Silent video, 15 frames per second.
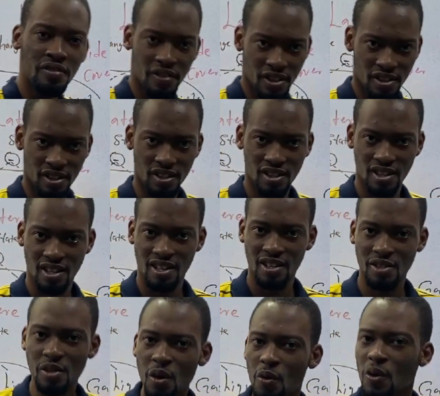difference.
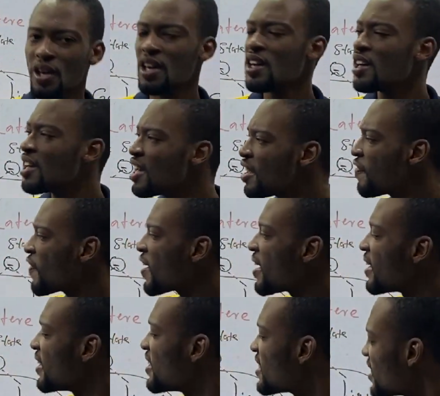So if
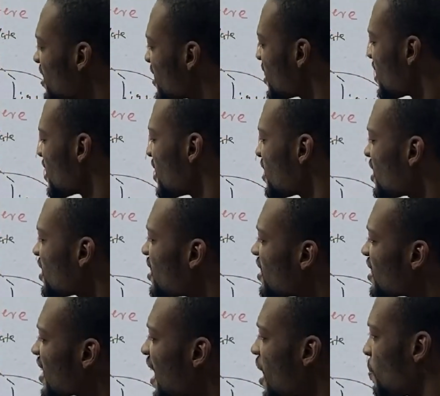a heat
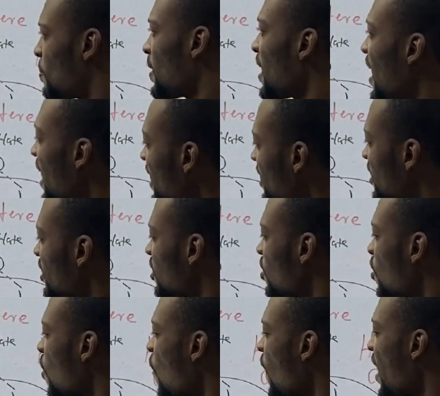is applied
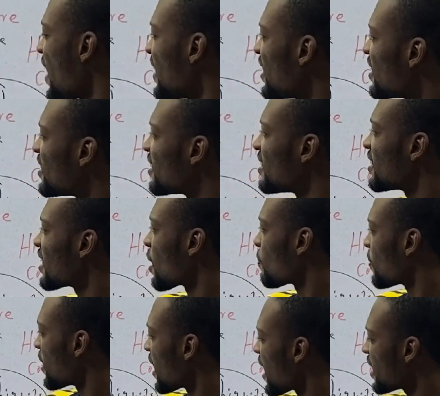or energy is
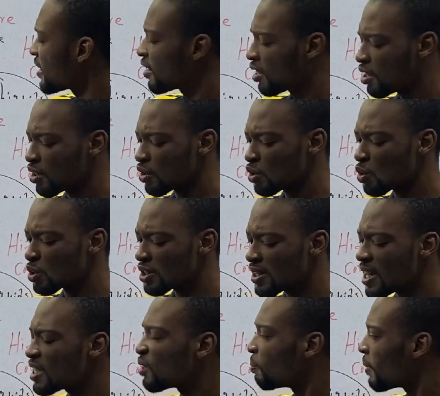applied to
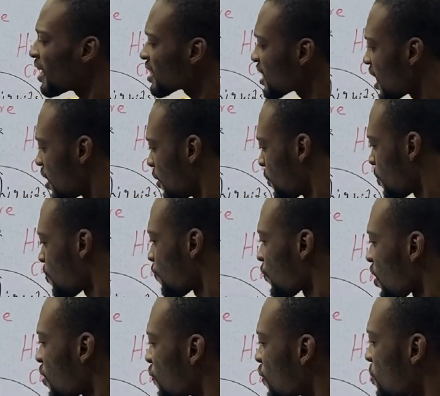change matter
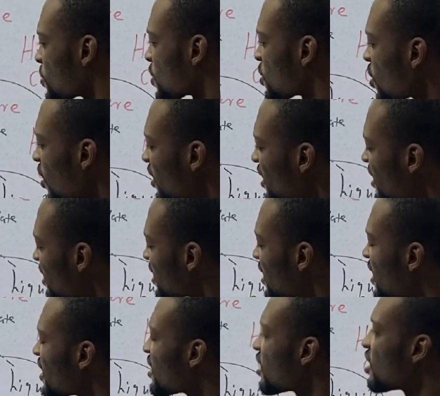from solid
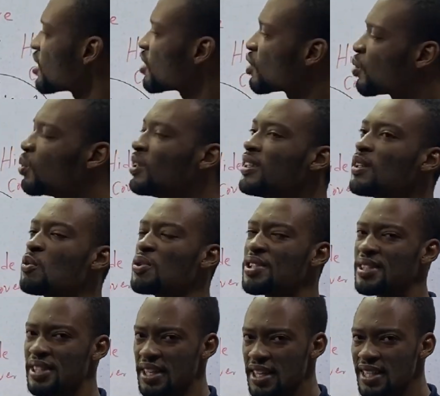state to liquid
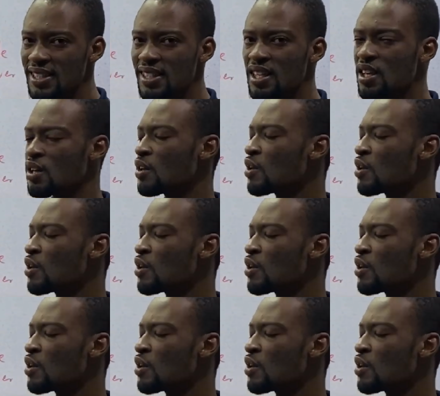state